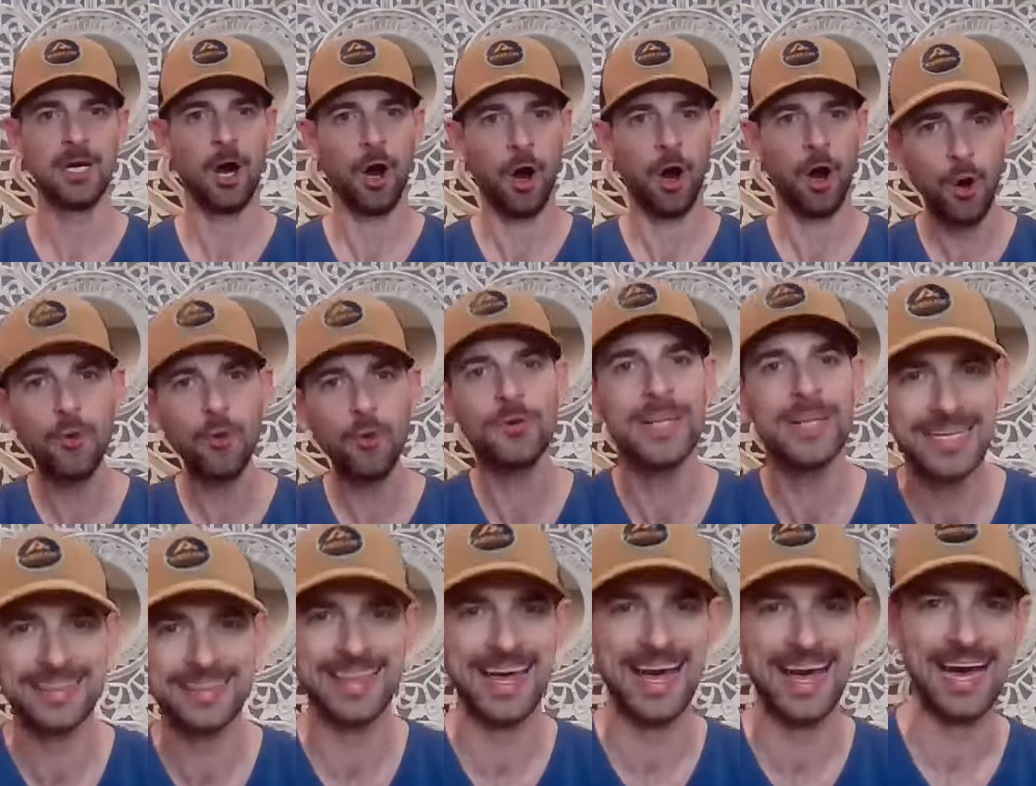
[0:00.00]

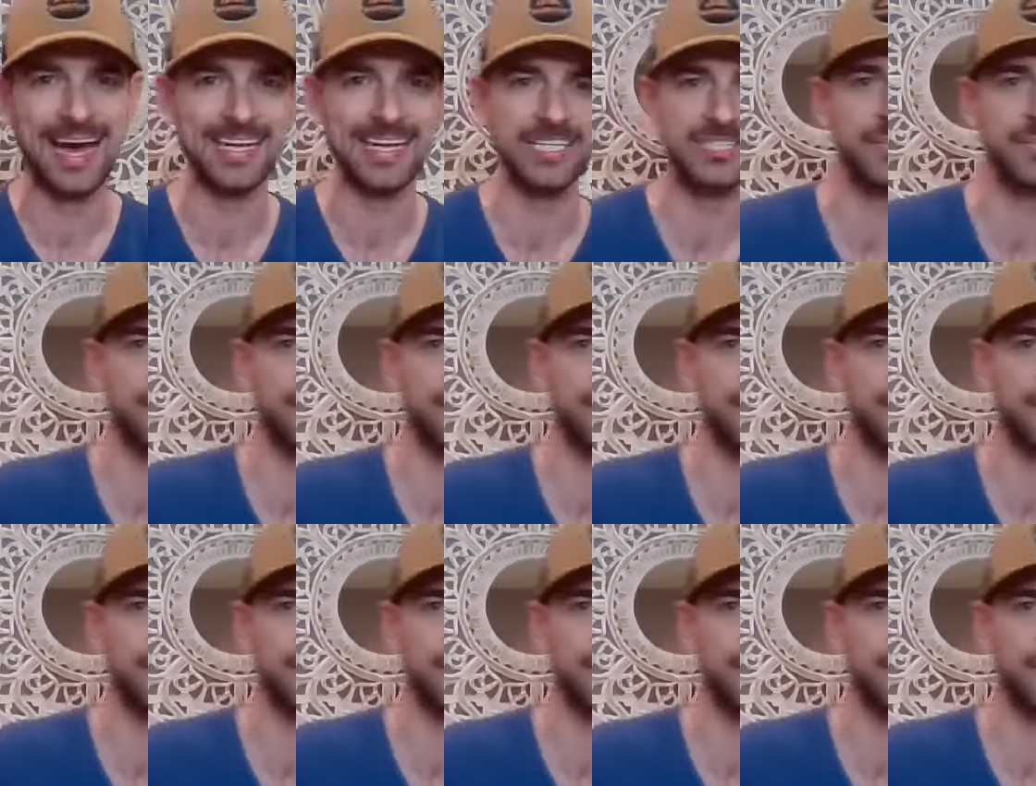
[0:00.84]
Owning that is